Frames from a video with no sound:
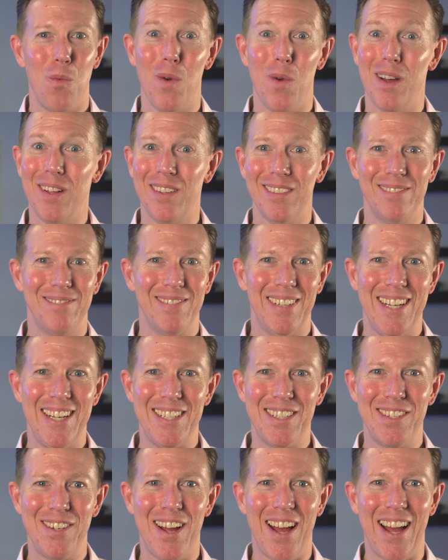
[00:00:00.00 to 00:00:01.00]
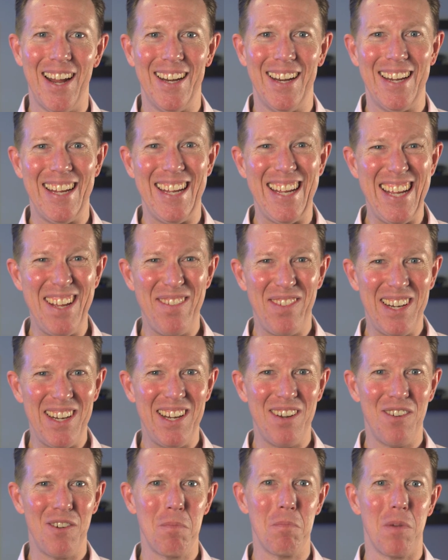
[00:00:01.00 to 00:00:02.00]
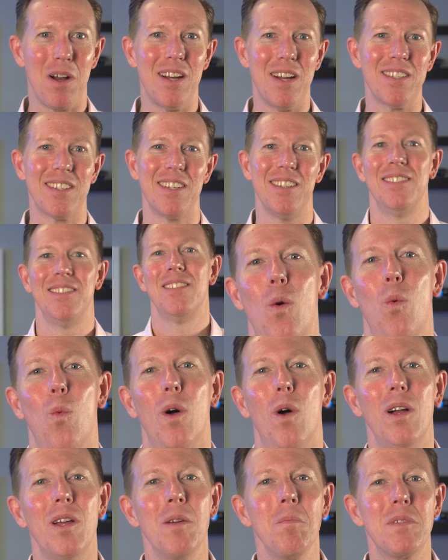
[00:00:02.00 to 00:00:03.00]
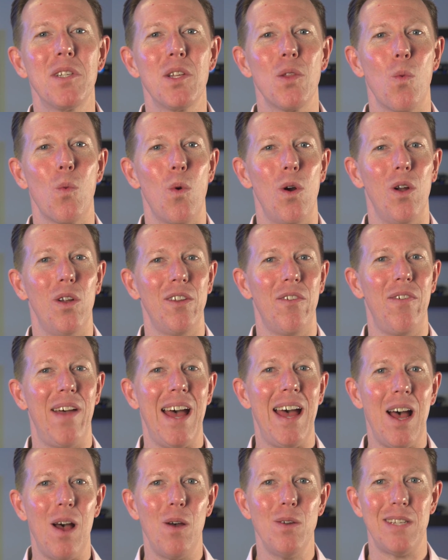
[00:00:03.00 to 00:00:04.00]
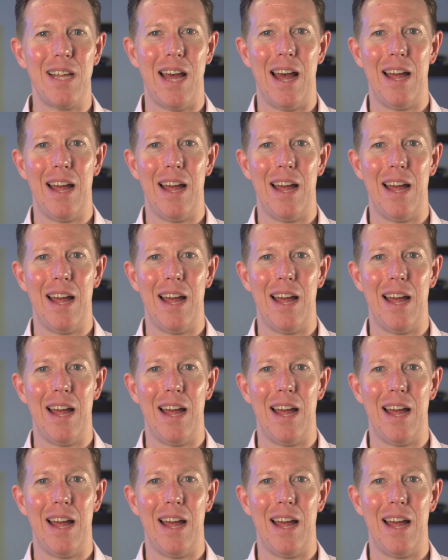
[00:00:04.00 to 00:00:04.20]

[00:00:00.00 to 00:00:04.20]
Well, it's not, even here in Boston. Welcome to the world of house